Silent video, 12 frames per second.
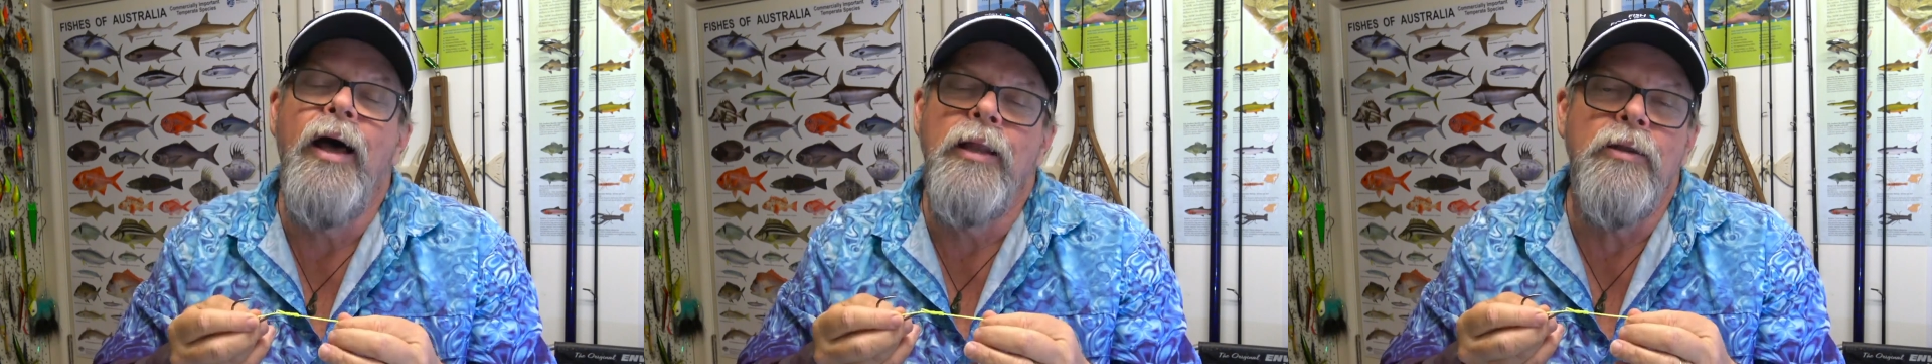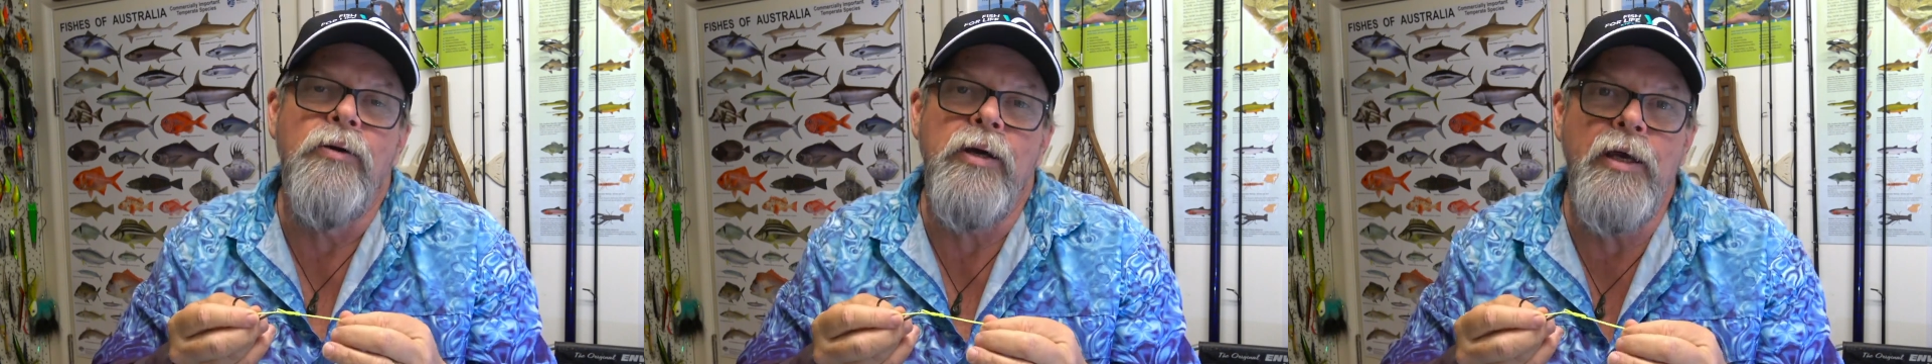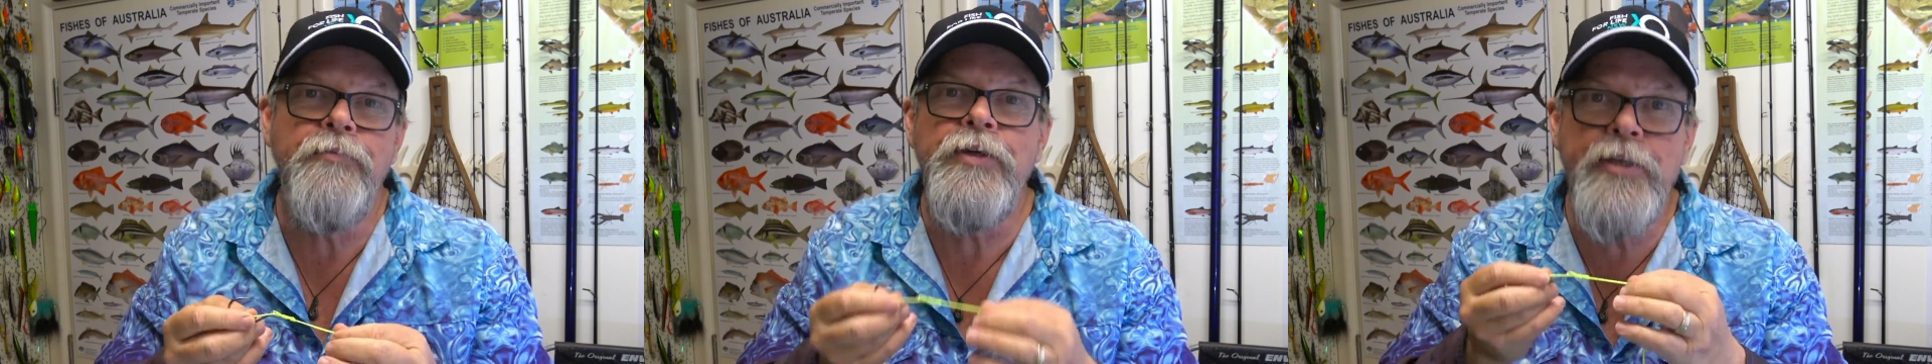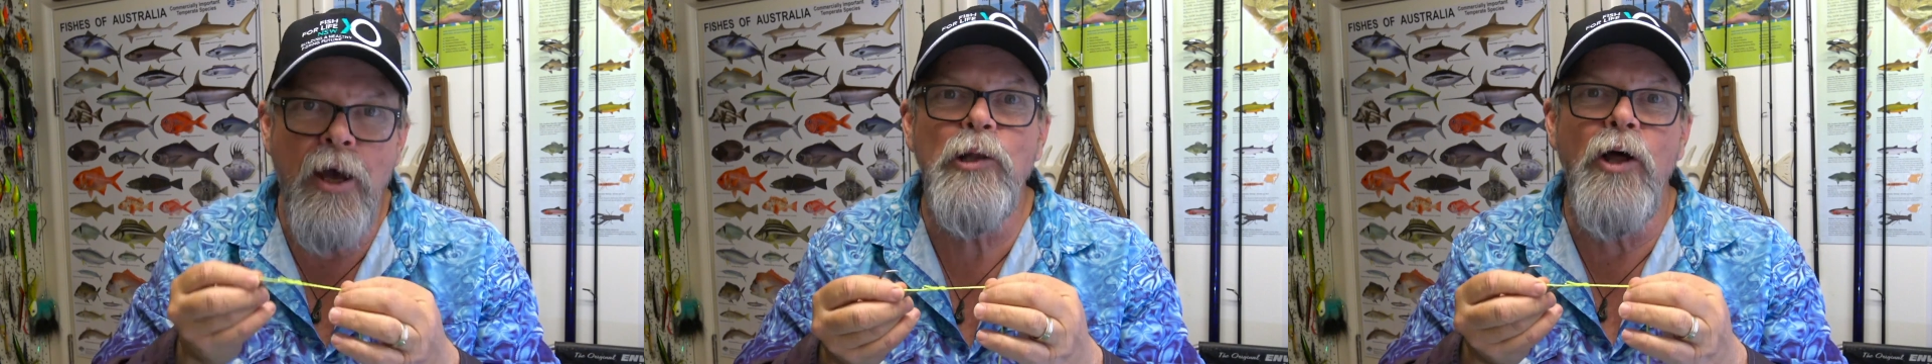Look, if you
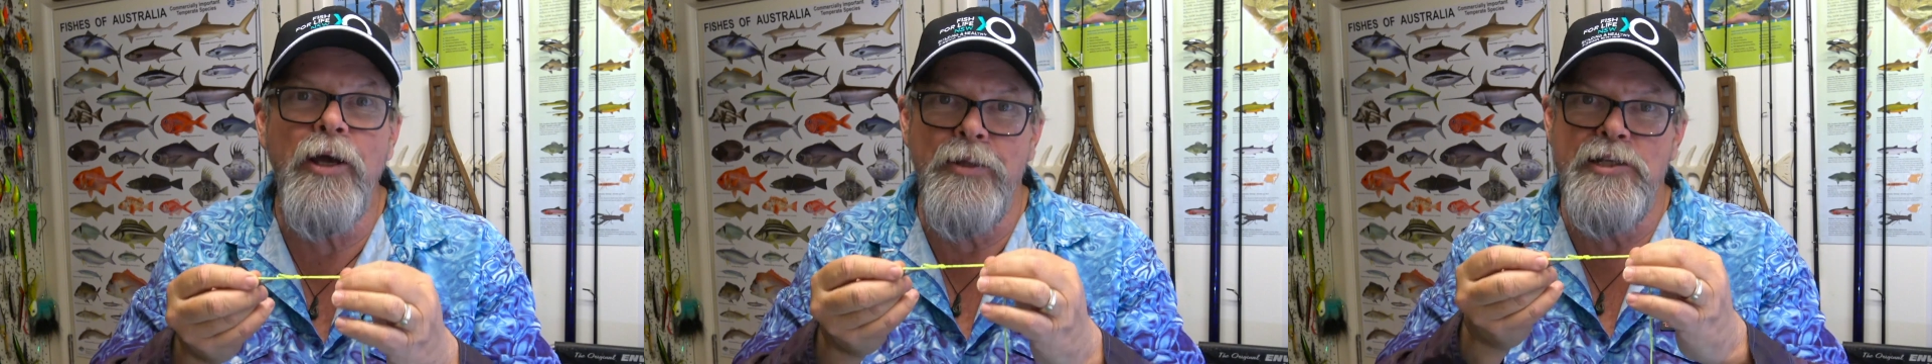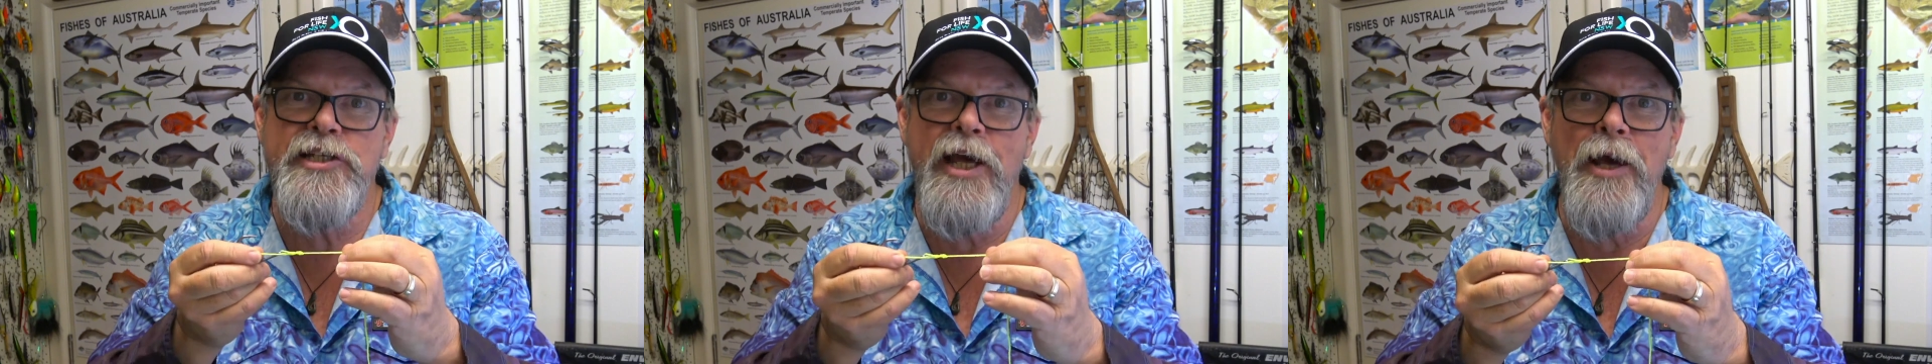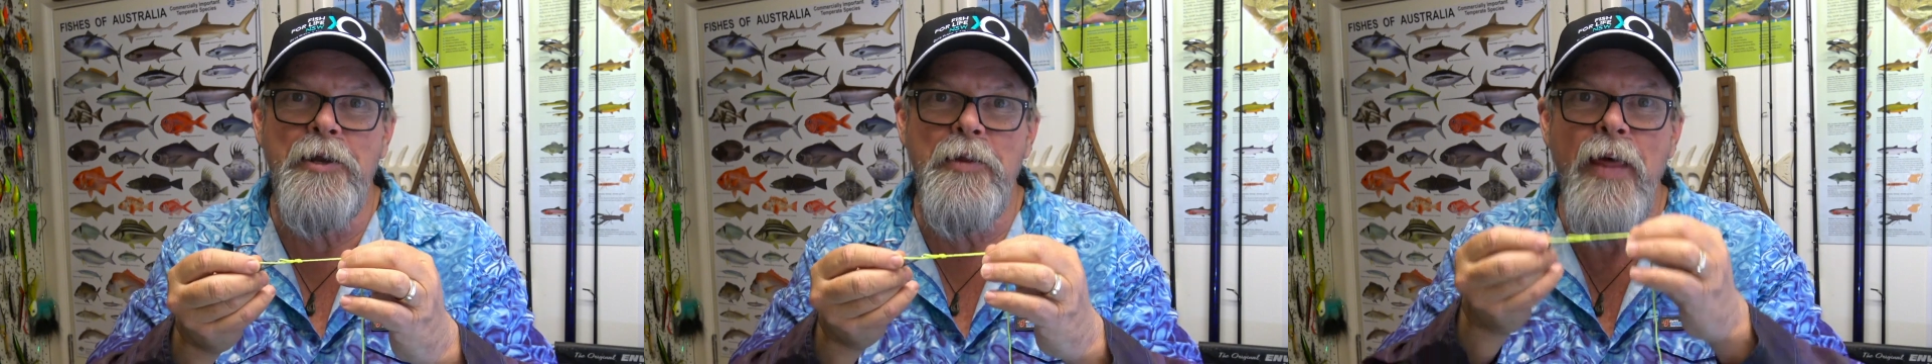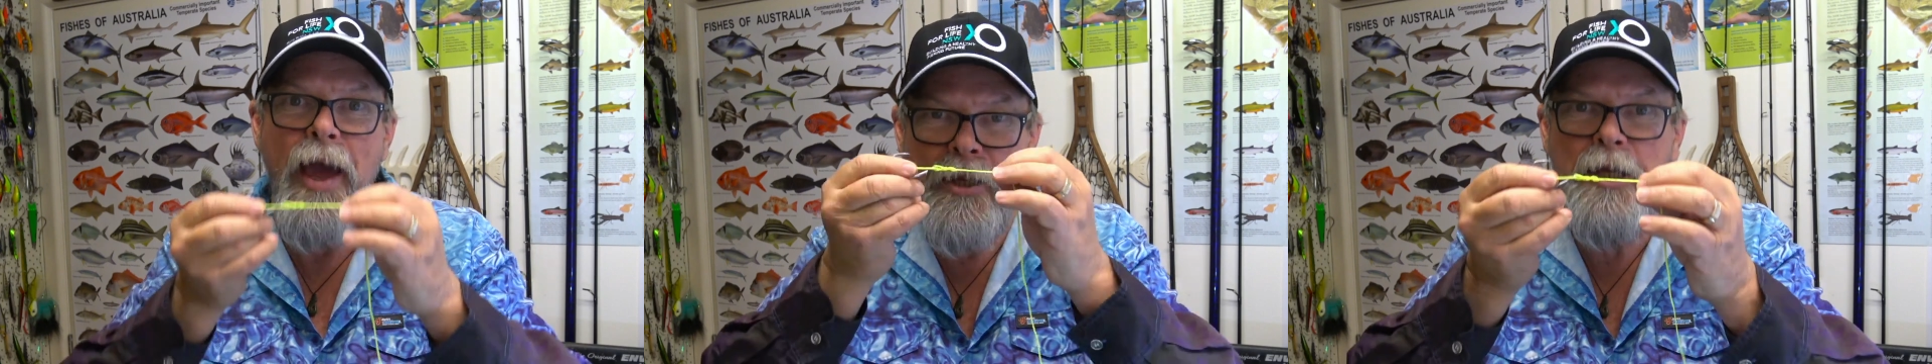don't like the sound of
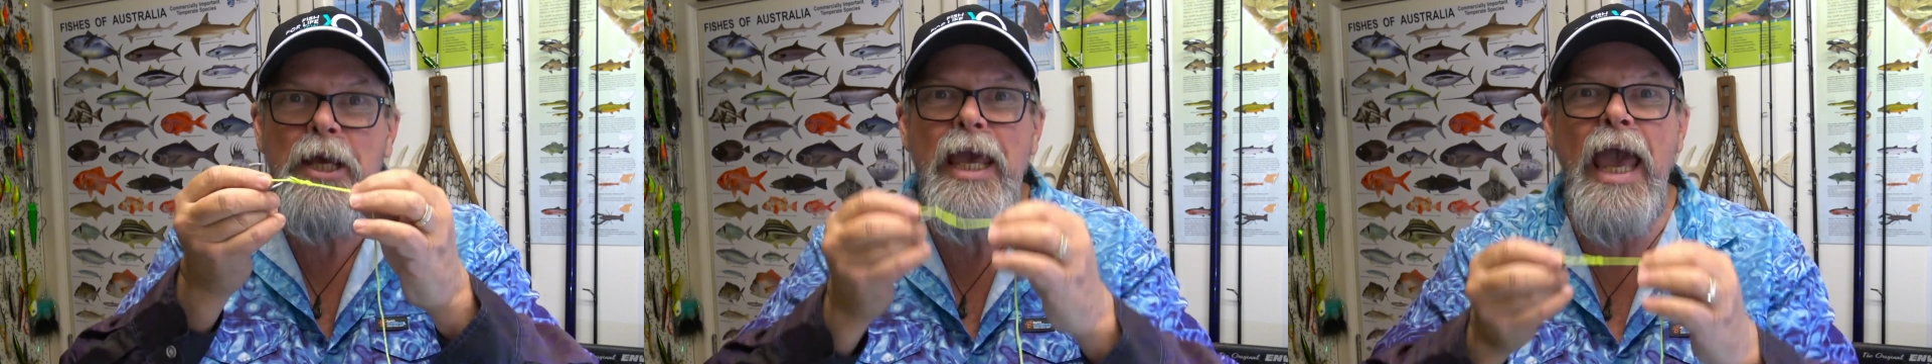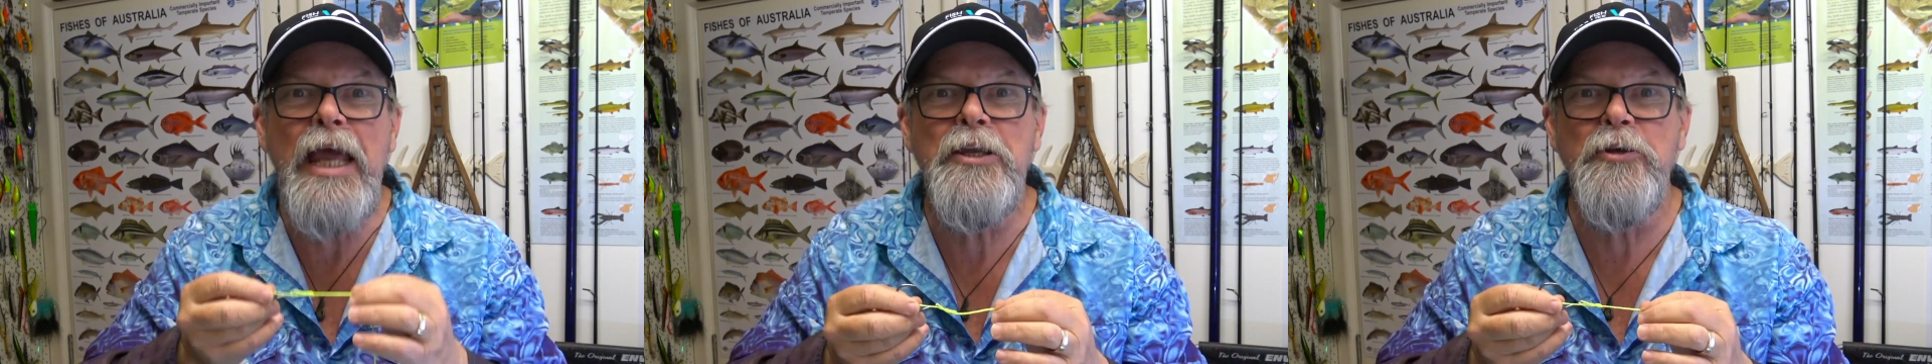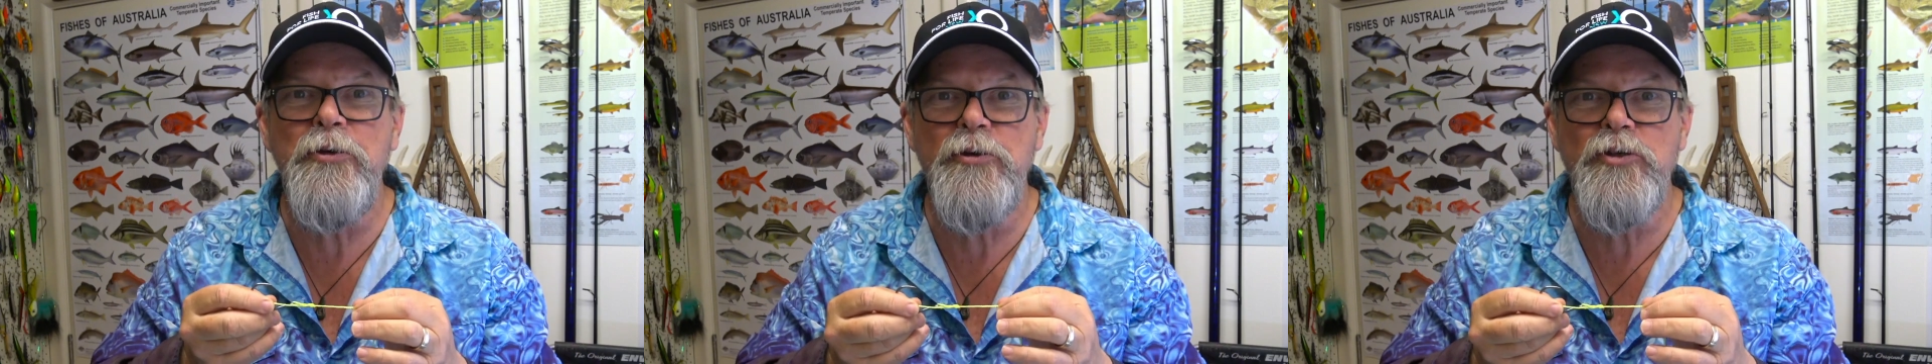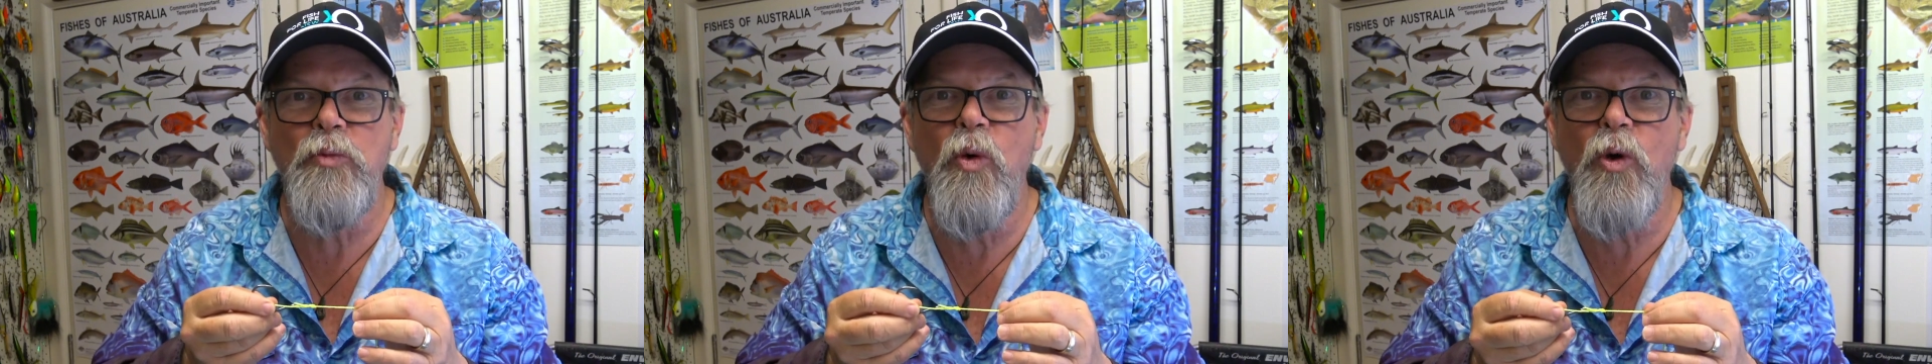that, you can
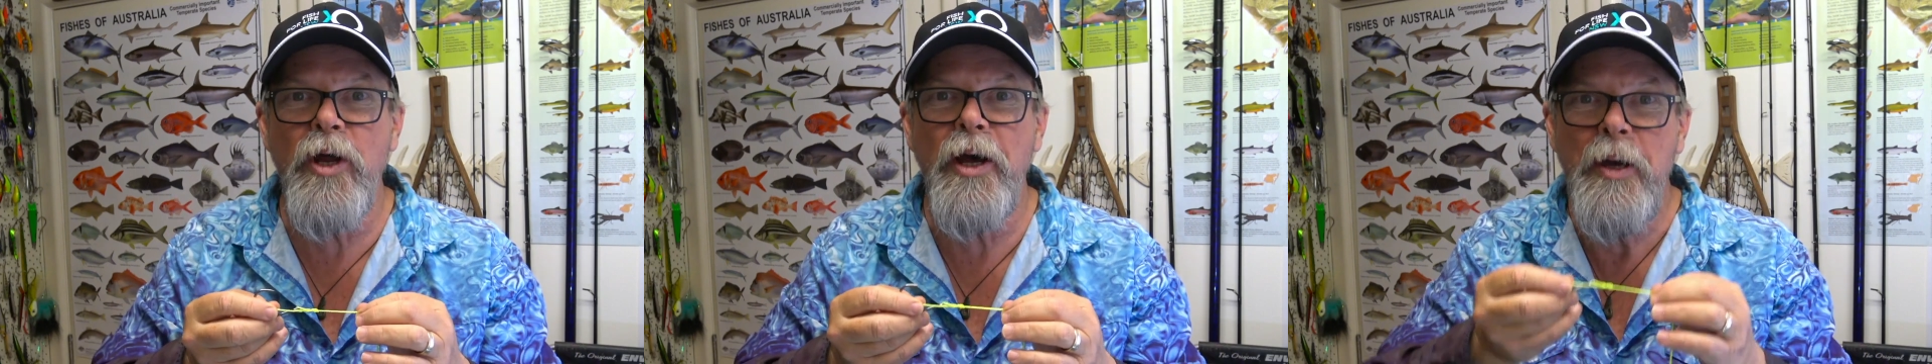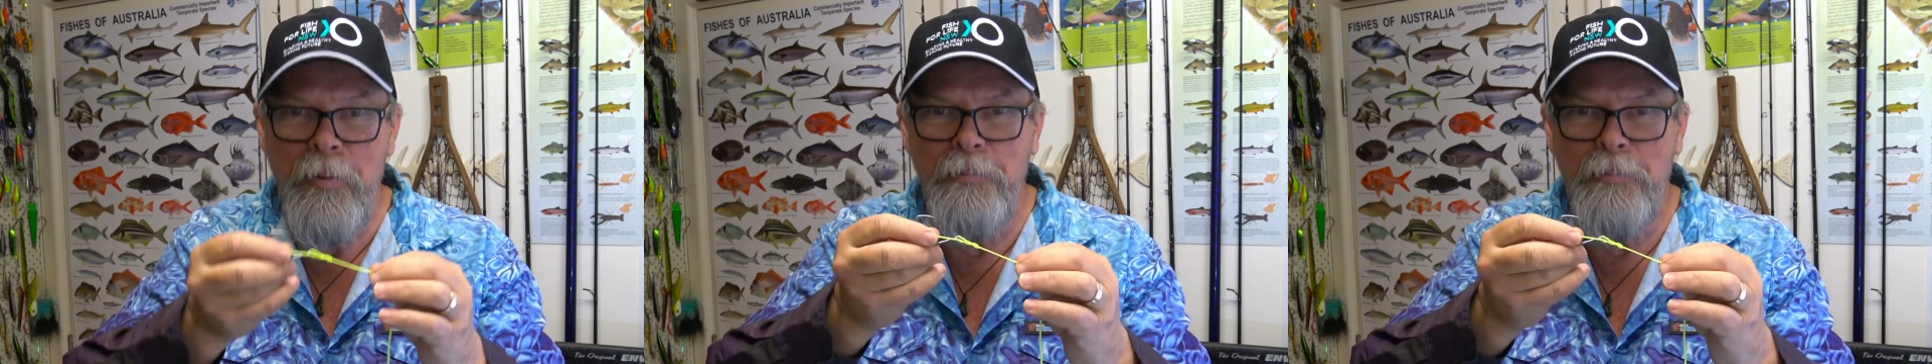use water,